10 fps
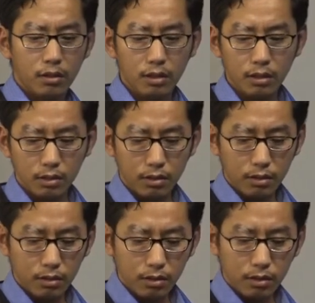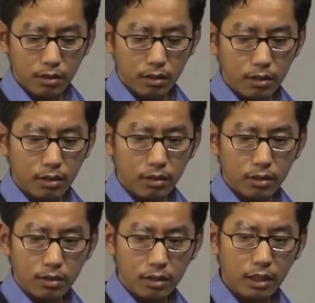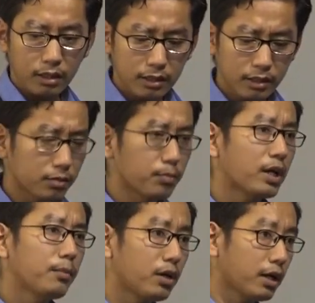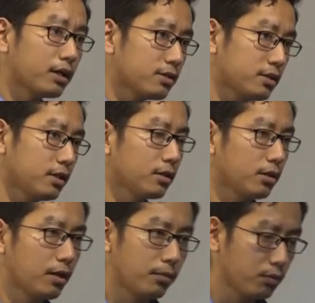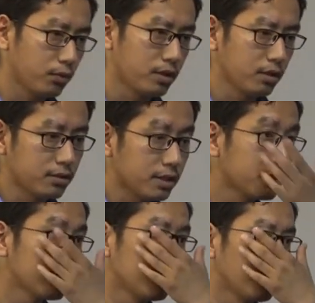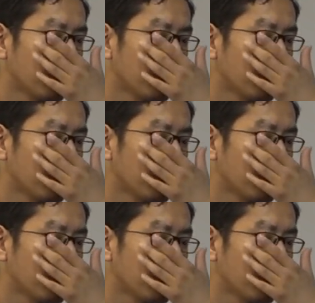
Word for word: in China towards? I heard, but I can't say with certainty.